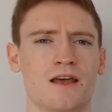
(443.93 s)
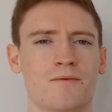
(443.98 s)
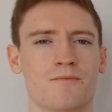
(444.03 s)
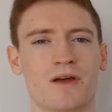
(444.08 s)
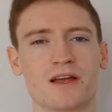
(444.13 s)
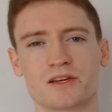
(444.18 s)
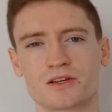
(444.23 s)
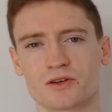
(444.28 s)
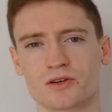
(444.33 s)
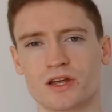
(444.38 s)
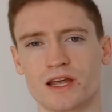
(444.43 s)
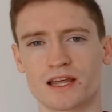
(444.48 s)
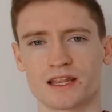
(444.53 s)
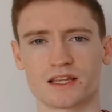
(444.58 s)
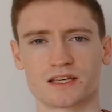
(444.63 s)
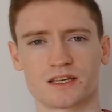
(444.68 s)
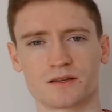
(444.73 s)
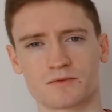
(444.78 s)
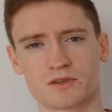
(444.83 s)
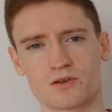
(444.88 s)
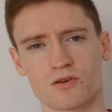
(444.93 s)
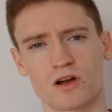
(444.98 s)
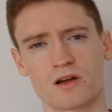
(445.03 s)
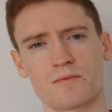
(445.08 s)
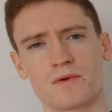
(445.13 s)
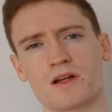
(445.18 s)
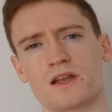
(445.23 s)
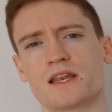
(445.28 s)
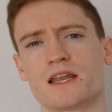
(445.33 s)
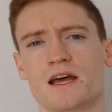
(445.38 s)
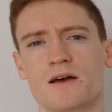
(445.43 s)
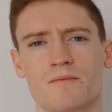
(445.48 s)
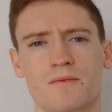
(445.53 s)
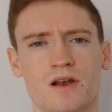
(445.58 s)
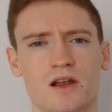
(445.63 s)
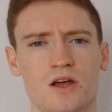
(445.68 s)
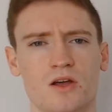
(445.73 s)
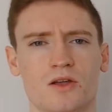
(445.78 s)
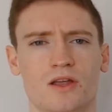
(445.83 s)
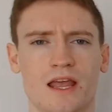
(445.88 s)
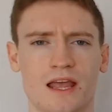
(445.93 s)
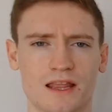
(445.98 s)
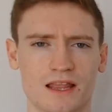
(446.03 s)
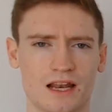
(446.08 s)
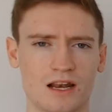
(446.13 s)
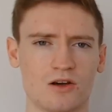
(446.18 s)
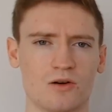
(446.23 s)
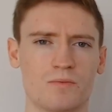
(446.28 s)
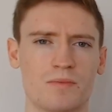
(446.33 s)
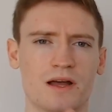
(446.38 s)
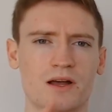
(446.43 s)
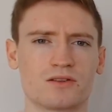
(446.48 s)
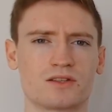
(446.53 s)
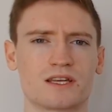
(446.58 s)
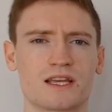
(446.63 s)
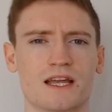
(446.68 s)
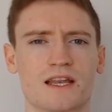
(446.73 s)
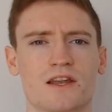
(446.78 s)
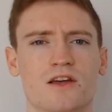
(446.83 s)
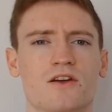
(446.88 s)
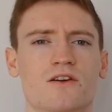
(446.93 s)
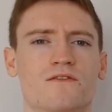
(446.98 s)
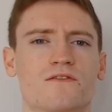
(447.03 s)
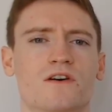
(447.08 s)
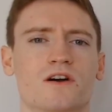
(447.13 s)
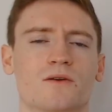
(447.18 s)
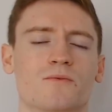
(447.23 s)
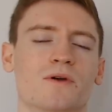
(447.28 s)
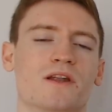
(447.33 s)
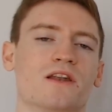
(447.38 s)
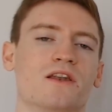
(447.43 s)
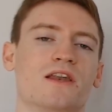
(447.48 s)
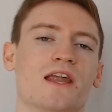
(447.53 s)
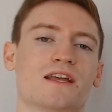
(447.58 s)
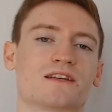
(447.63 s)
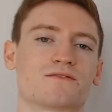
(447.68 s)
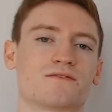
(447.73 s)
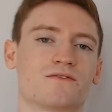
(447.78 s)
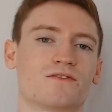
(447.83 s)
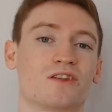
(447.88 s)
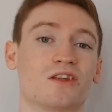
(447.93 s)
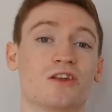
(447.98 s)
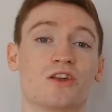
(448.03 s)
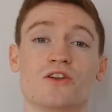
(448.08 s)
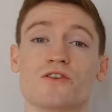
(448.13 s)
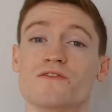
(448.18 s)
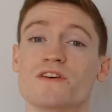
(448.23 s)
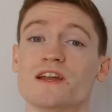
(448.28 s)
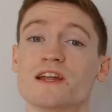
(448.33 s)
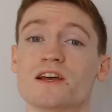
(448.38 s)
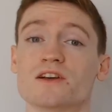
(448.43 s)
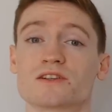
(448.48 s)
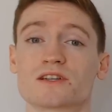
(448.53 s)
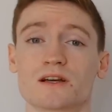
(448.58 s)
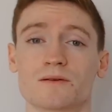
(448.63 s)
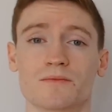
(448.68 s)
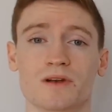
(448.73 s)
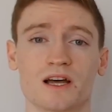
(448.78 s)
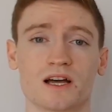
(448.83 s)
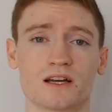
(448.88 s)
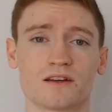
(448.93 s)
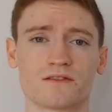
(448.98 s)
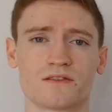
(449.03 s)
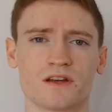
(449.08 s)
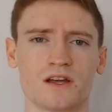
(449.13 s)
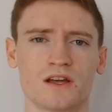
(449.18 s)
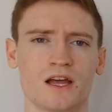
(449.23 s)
Make sure you hit the subscribe button down below, hit the little bell to get notified when the new videos come live,